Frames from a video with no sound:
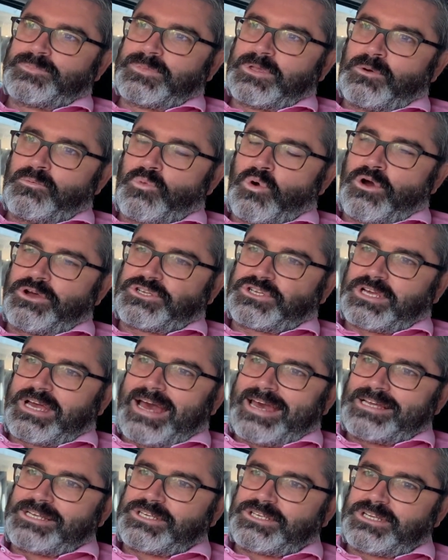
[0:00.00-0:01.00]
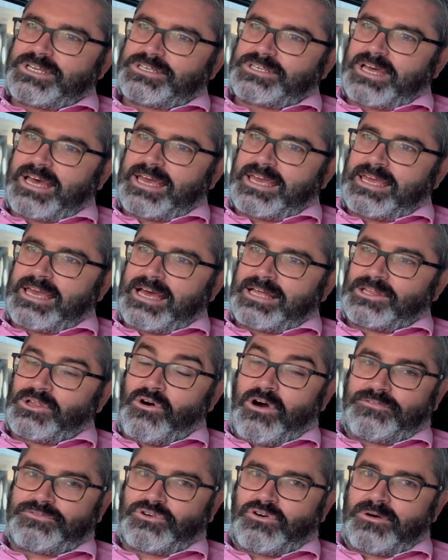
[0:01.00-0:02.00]
Worst case is a
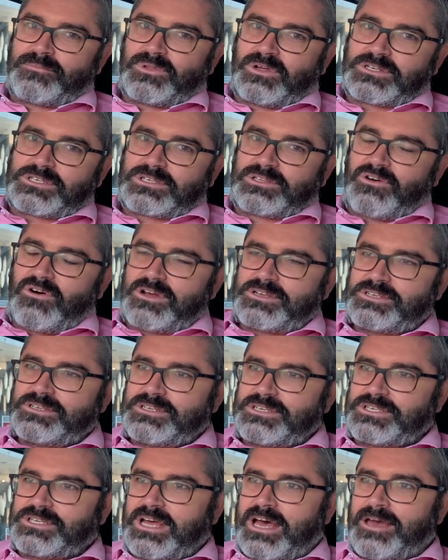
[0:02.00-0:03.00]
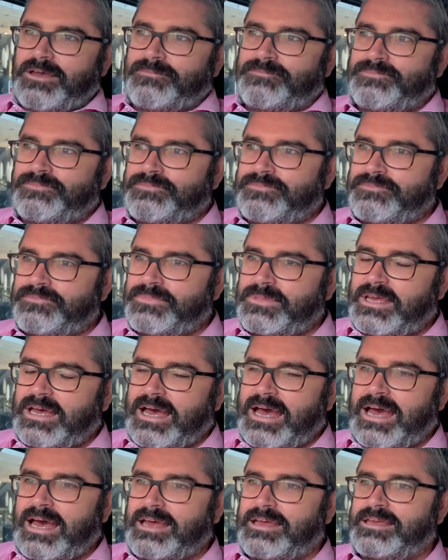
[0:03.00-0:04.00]
lifetime loss of licence. So, you
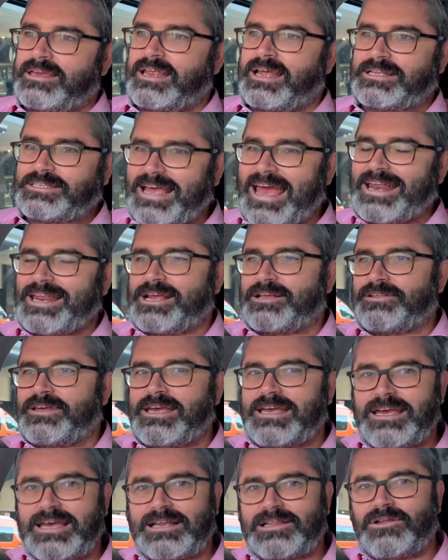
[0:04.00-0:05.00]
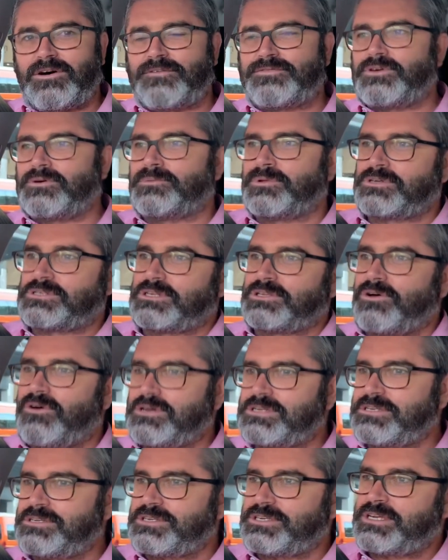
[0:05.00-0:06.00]
know, technically you can get a lifetime loss of
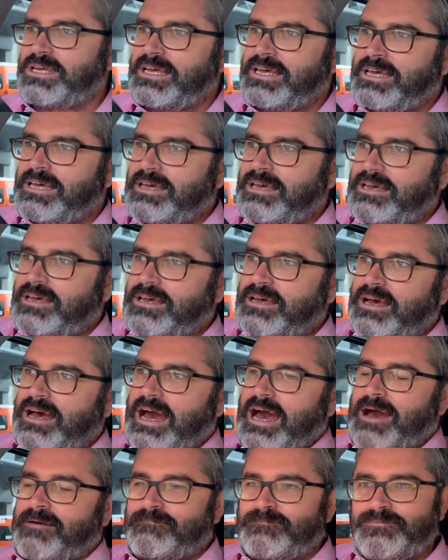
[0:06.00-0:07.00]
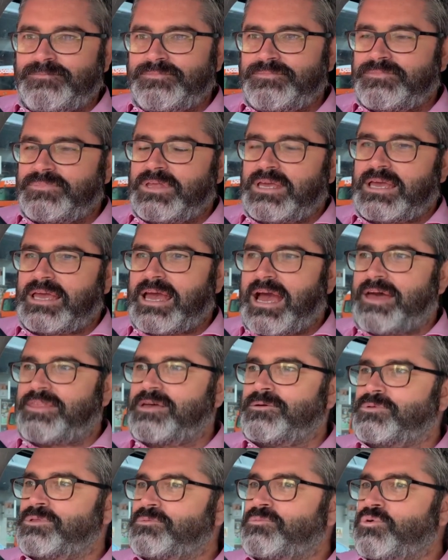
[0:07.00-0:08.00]
licence. You can go
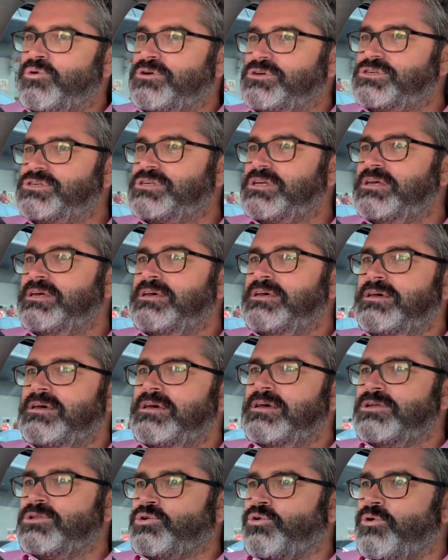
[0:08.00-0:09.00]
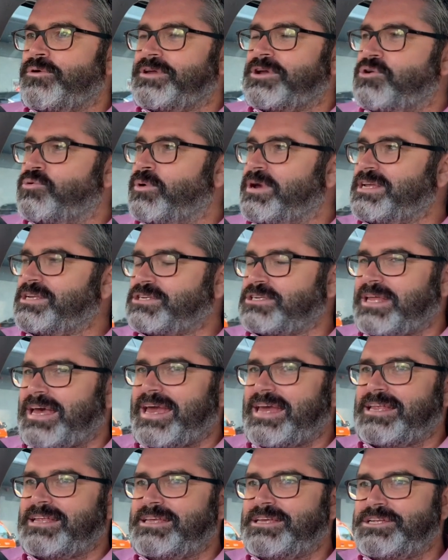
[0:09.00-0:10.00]
there with the worst law in
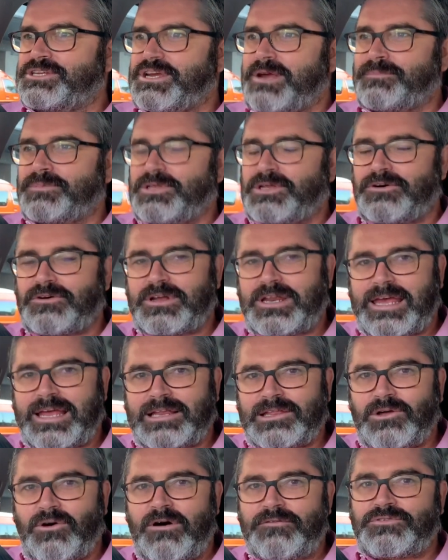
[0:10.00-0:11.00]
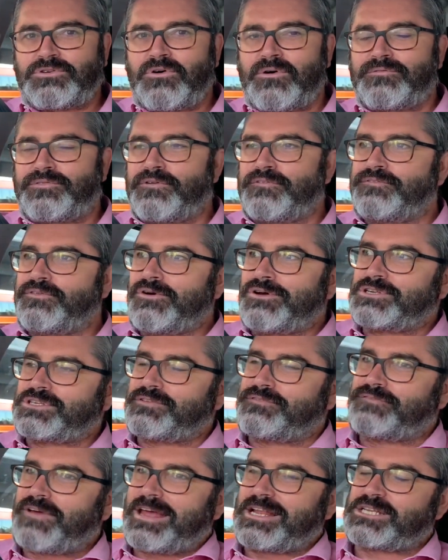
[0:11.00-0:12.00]
Queensland. You're generally not going to get a lifetime for a first
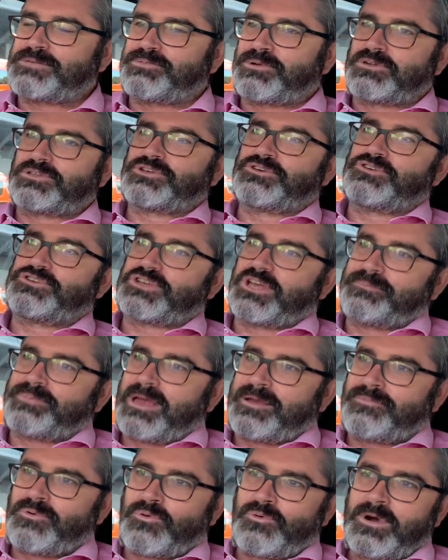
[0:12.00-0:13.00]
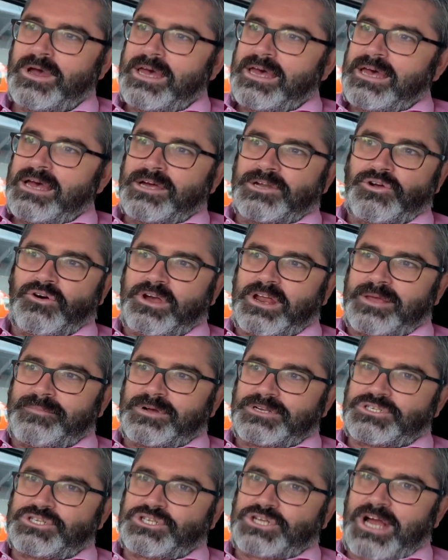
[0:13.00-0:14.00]
offence, but I do see people not getting
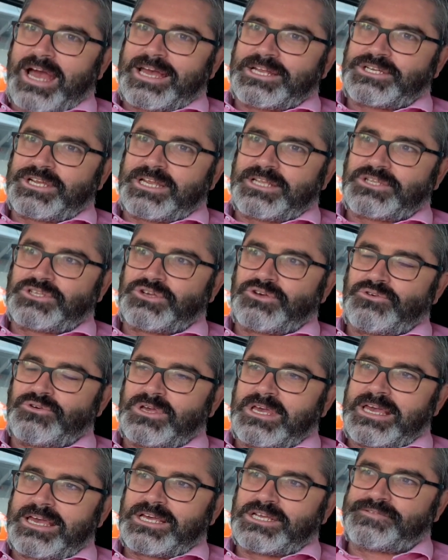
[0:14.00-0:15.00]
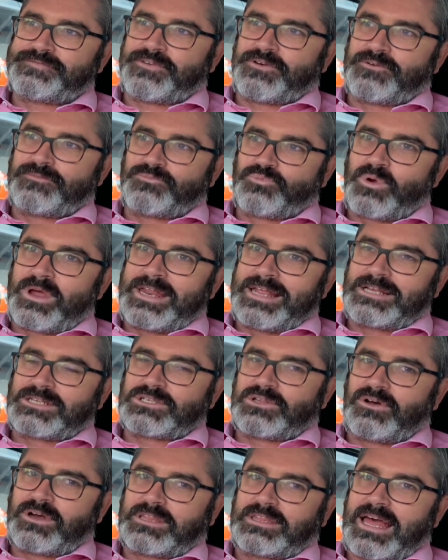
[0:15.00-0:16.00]
much change out of 2 years for readings
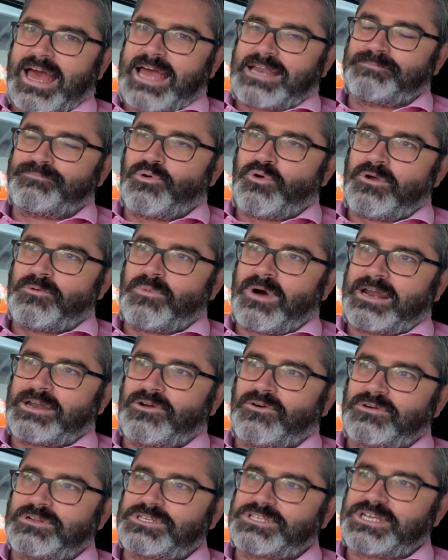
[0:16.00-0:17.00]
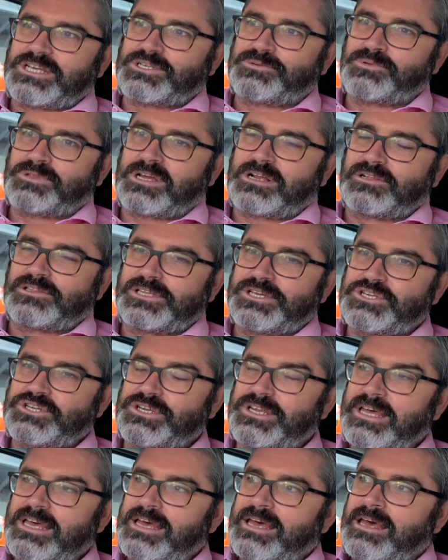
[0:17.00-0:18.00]
like that, .196 with a
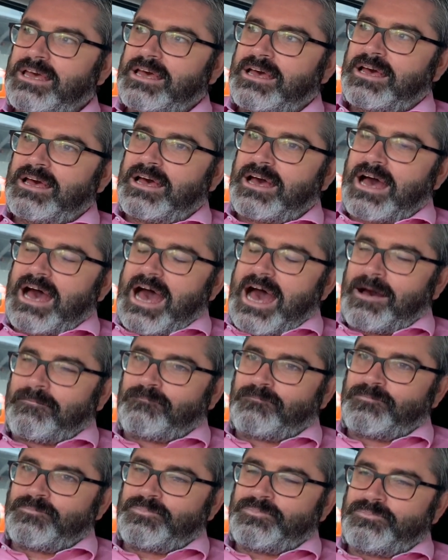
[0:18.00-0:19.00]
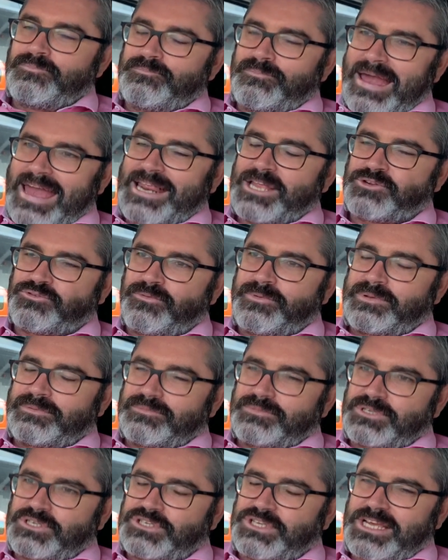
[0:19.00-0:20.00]
collision. Mandatory
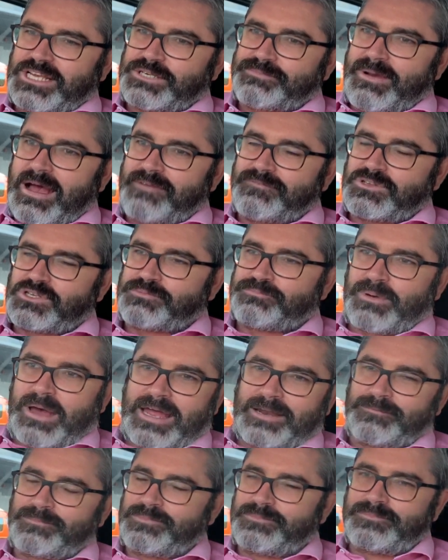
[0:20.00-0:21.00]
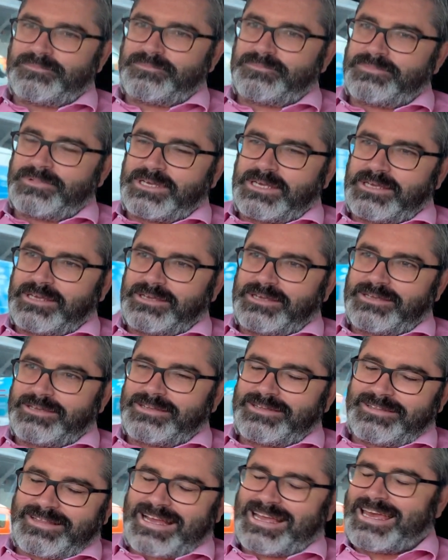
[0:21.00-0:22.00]
minimum is 6 months, but
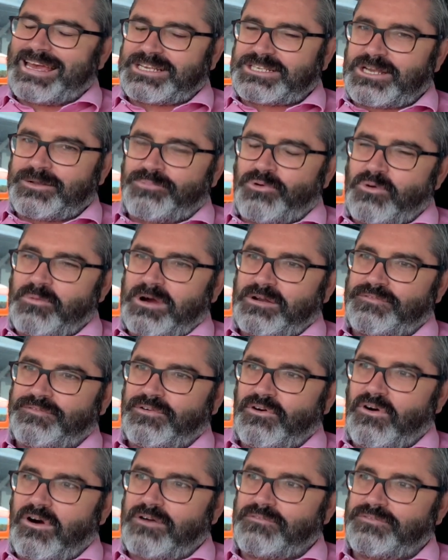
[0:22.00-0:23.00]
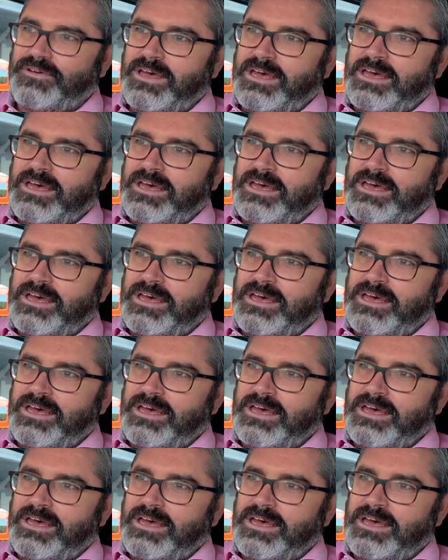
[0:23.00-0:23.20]
that kicks into .15